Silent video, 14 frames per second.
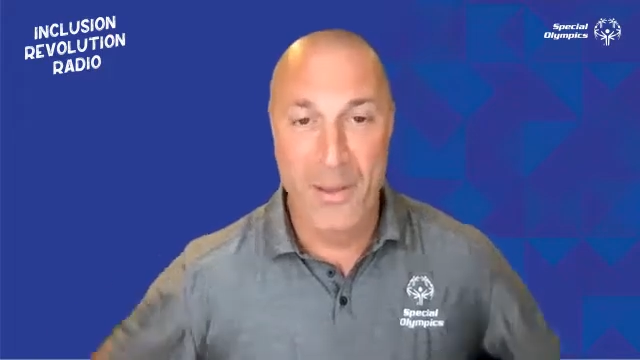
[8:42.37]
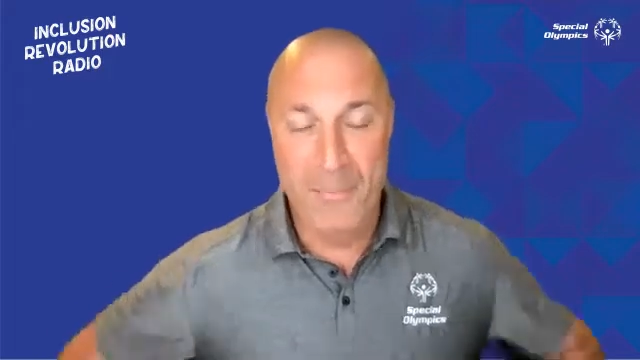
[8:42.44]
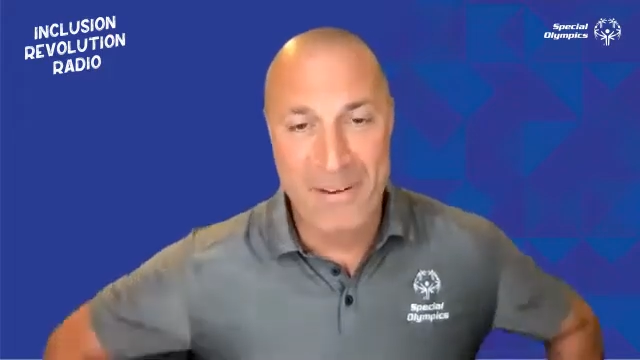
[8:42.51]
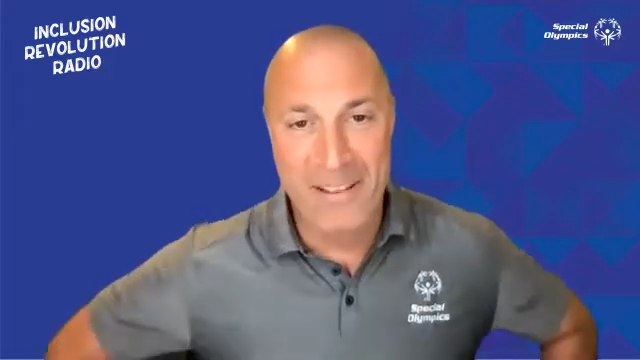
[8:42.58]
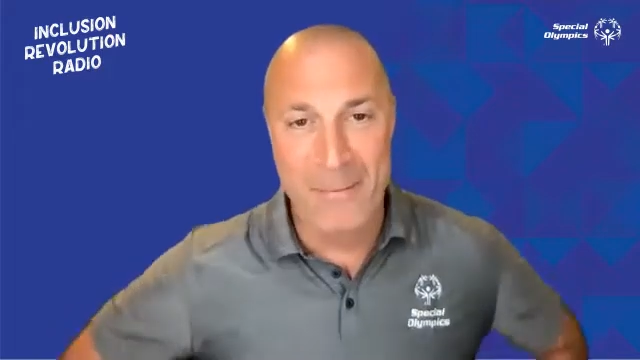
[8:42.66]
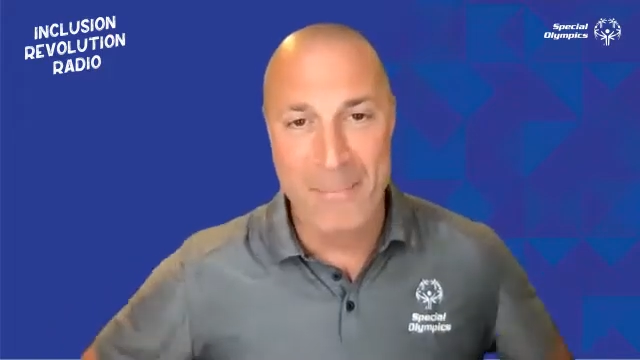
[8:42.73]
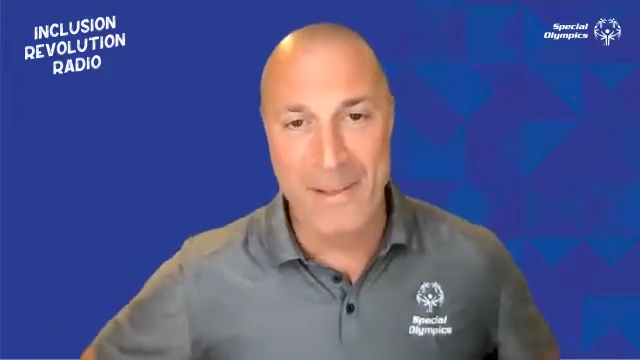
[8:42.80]

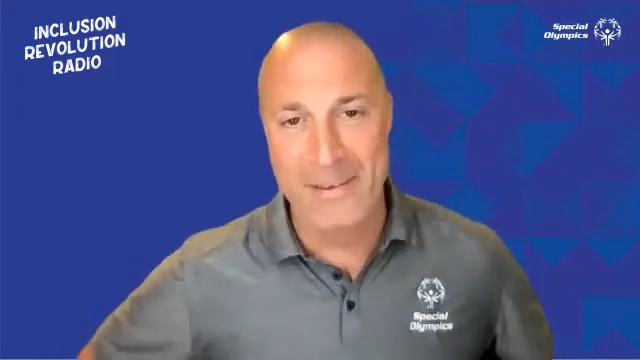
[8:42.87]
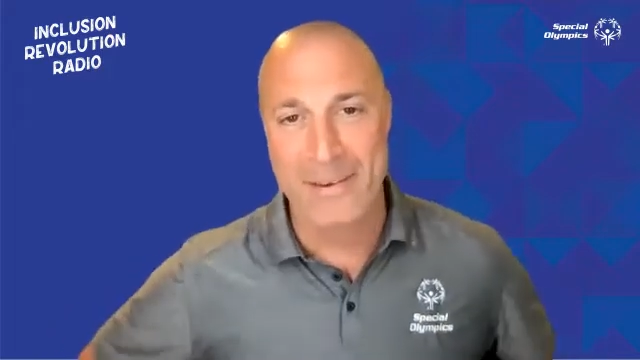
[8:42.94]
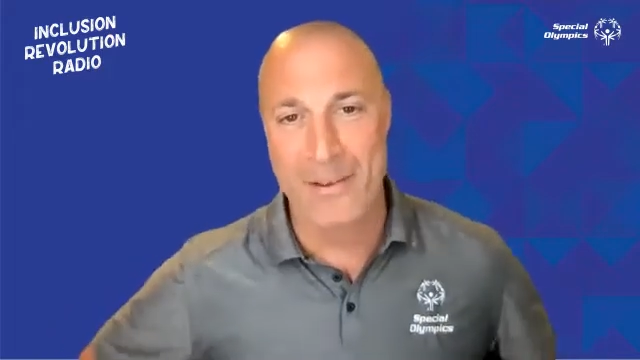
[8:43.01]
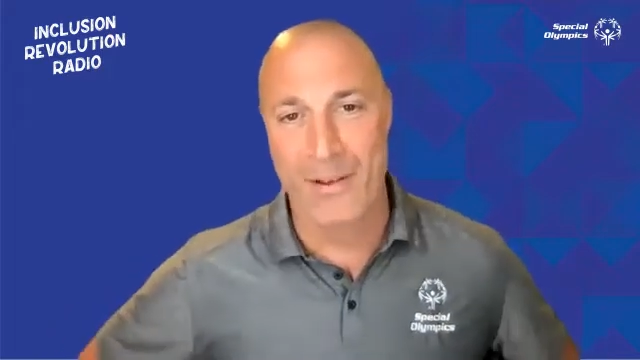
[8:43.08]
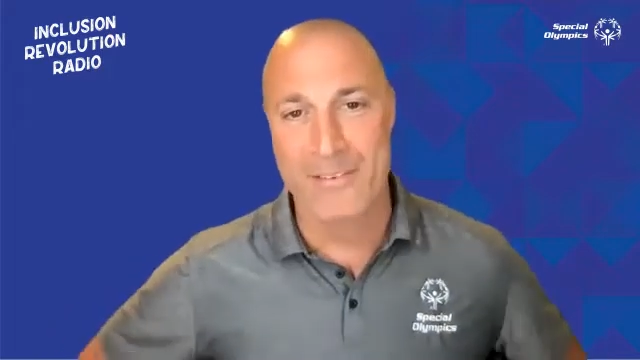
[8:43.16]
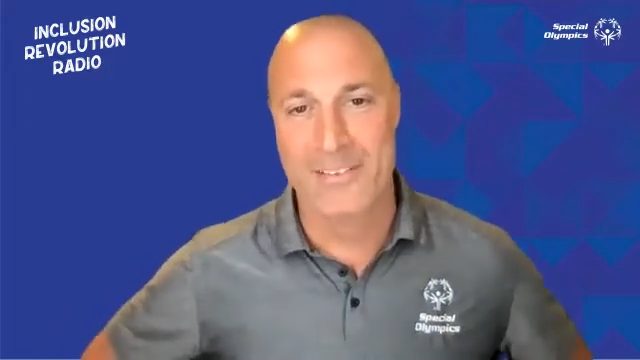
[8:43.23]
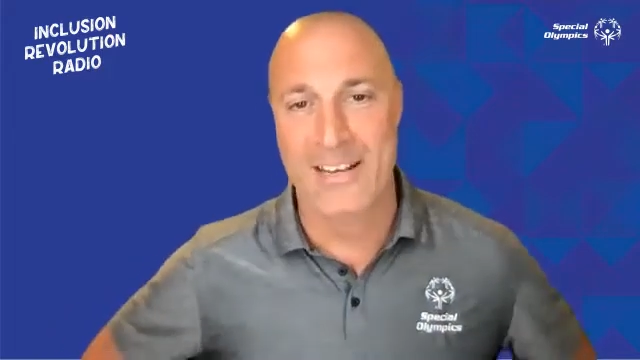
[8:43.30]
but
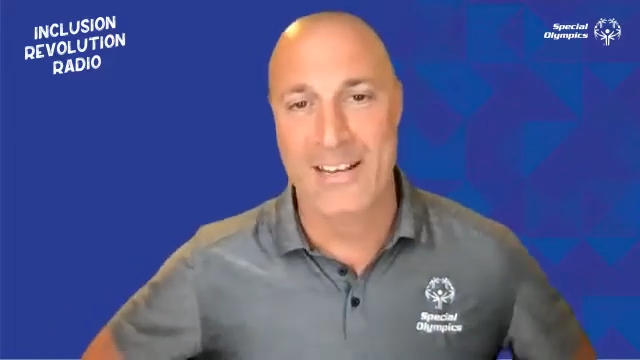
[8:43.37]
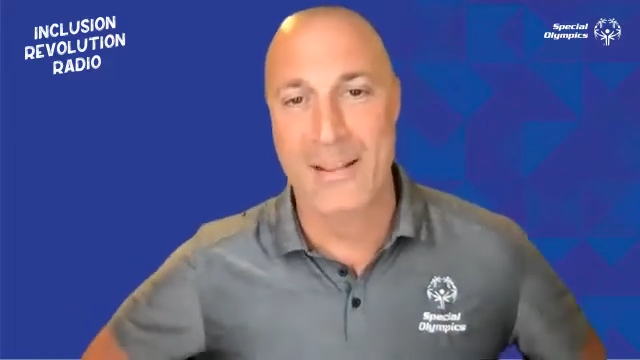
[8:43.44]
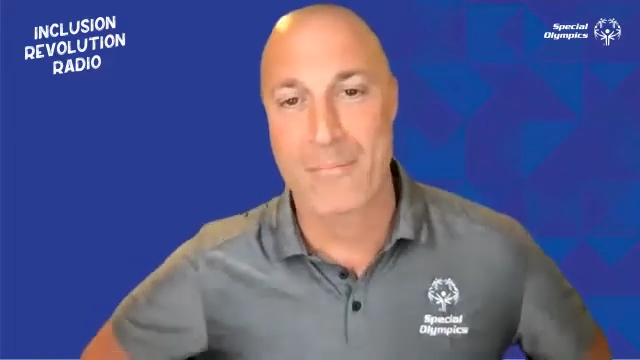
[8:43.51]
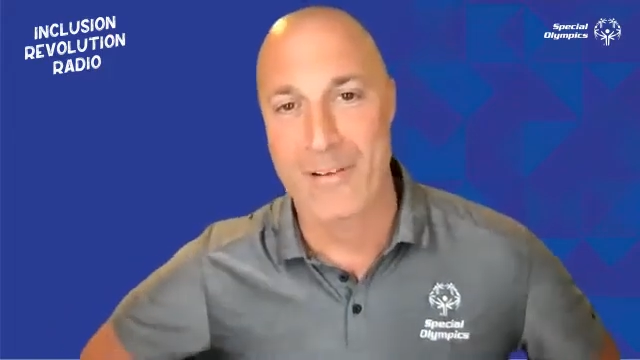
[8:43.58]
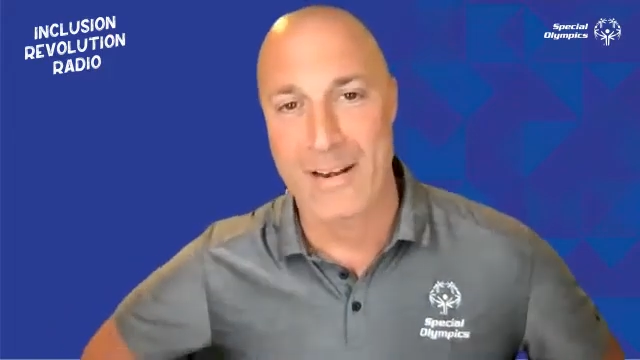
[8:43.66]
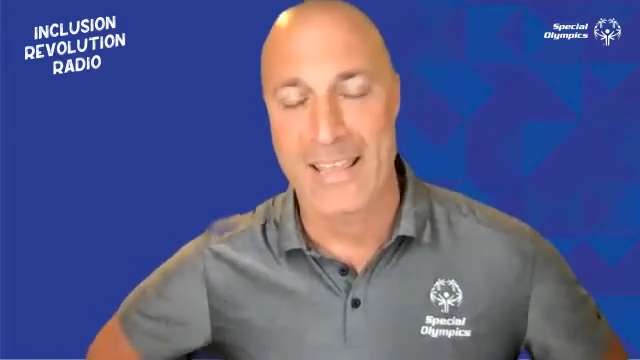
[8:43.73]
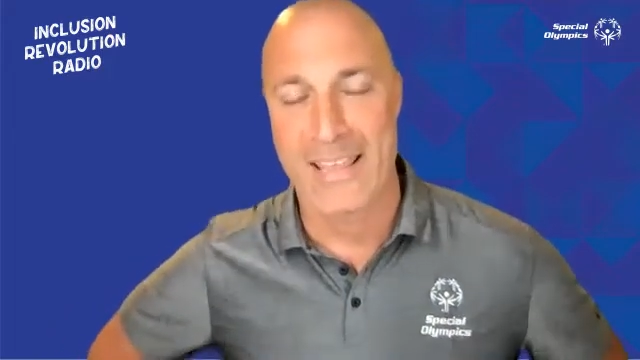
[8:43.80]
not
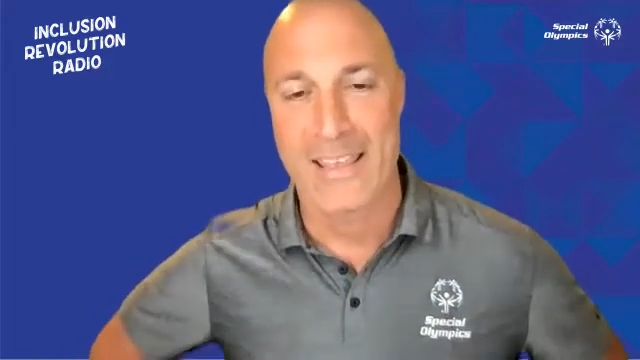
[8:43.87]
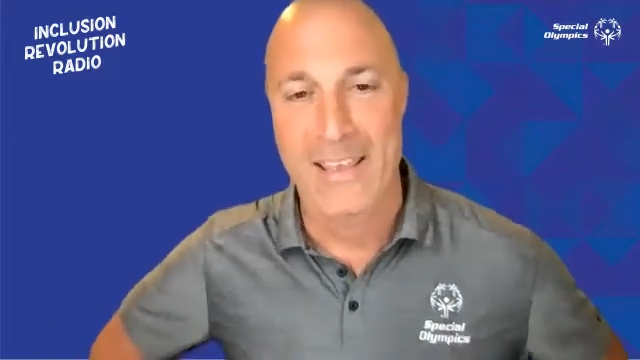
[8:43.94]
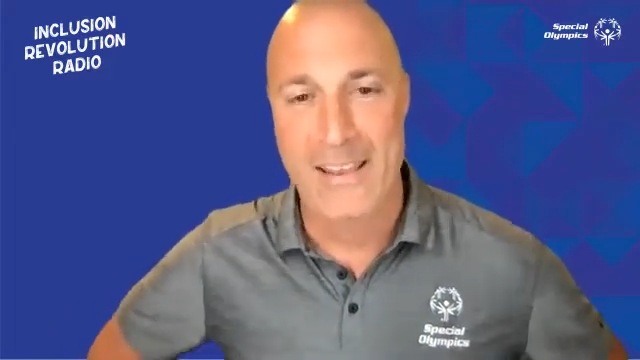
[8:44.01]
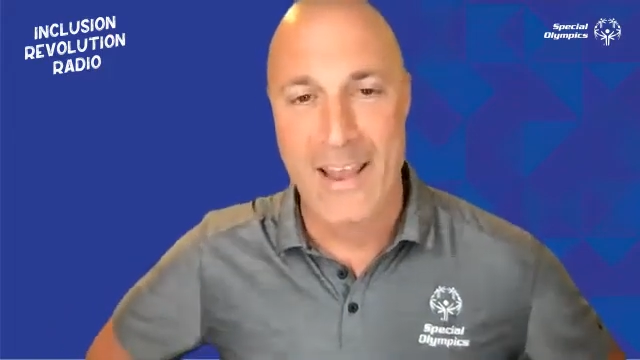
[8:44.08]
deliberately.